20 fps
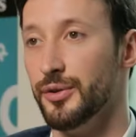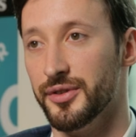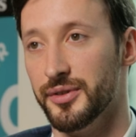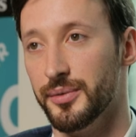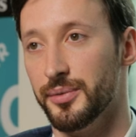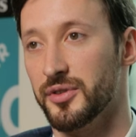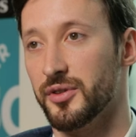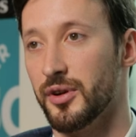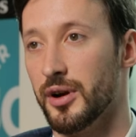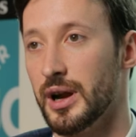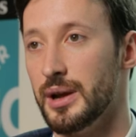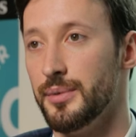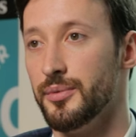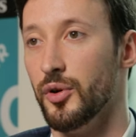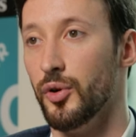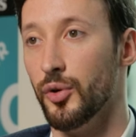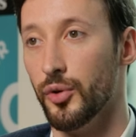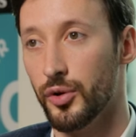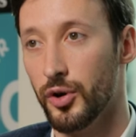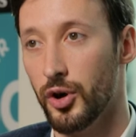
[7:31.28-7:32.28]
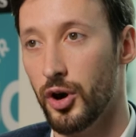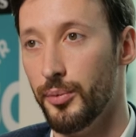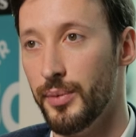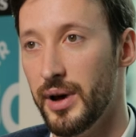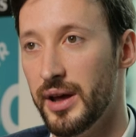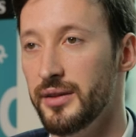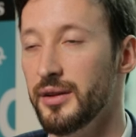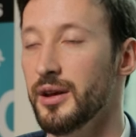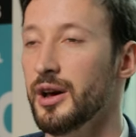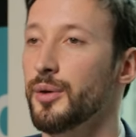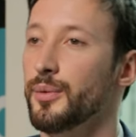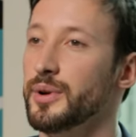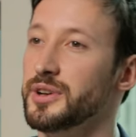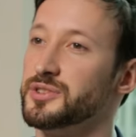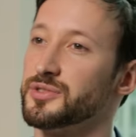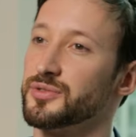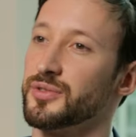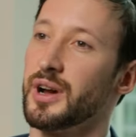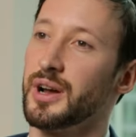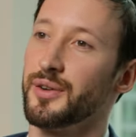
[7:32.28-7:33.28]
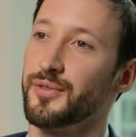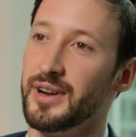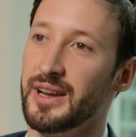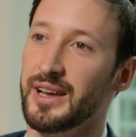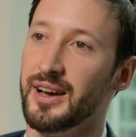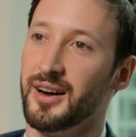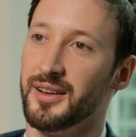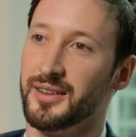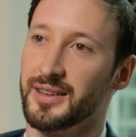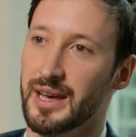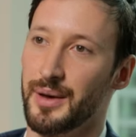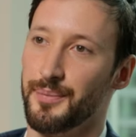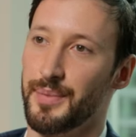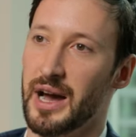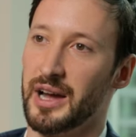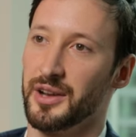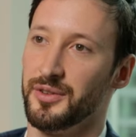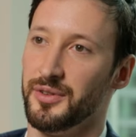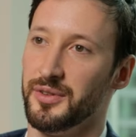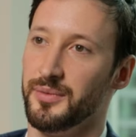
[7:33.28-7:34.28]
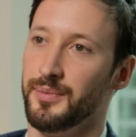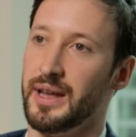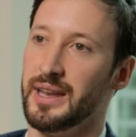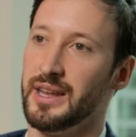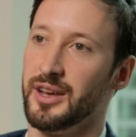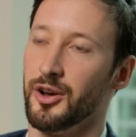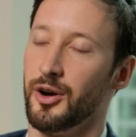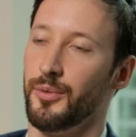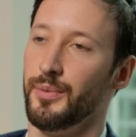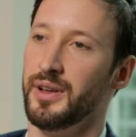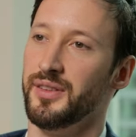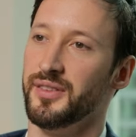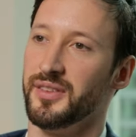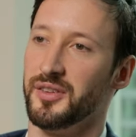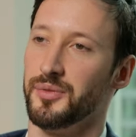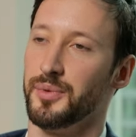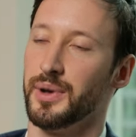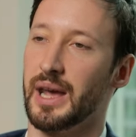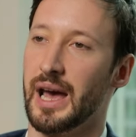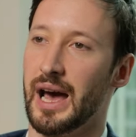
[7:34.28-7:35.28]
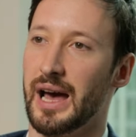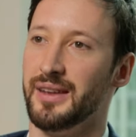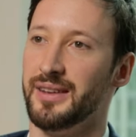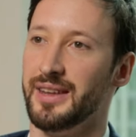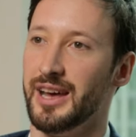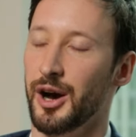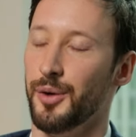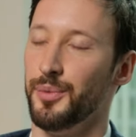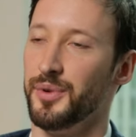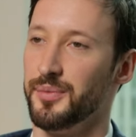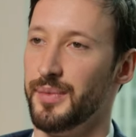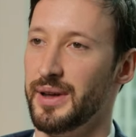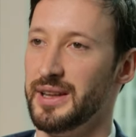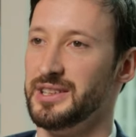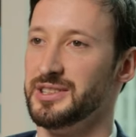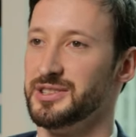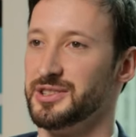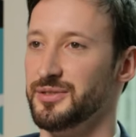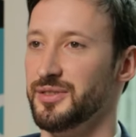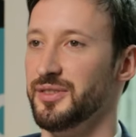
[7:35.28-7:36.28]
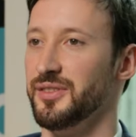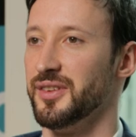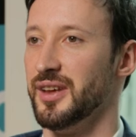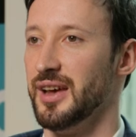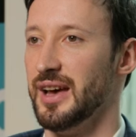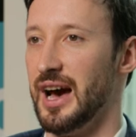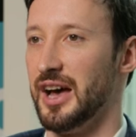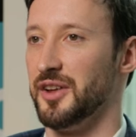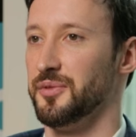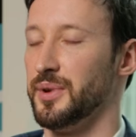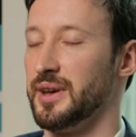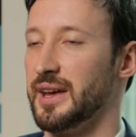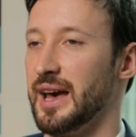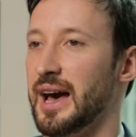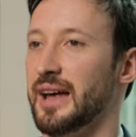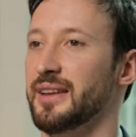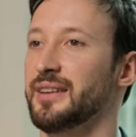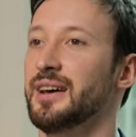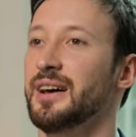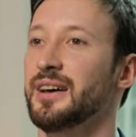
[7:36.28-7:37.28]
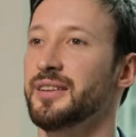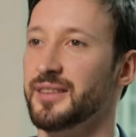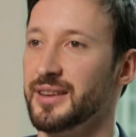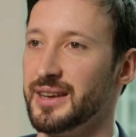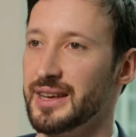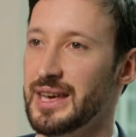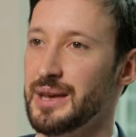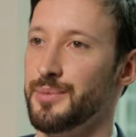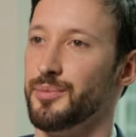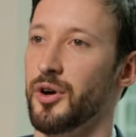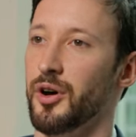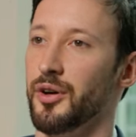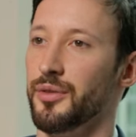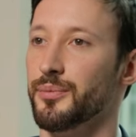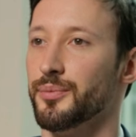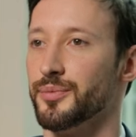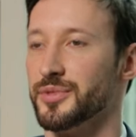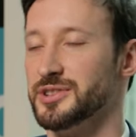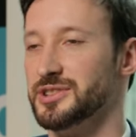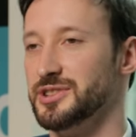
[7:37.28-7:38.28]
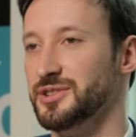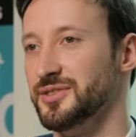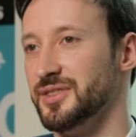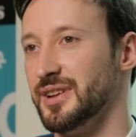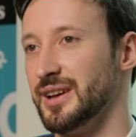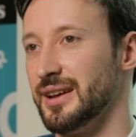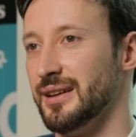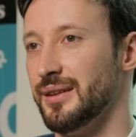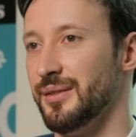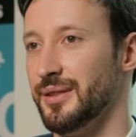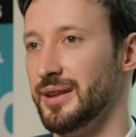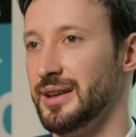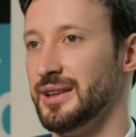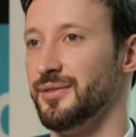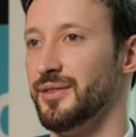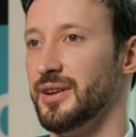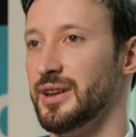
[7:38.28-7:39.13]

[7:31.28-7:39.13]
or subscribe or comment, we try really hard to get back to as many comments as we can to help as many students as we can to keep on producing these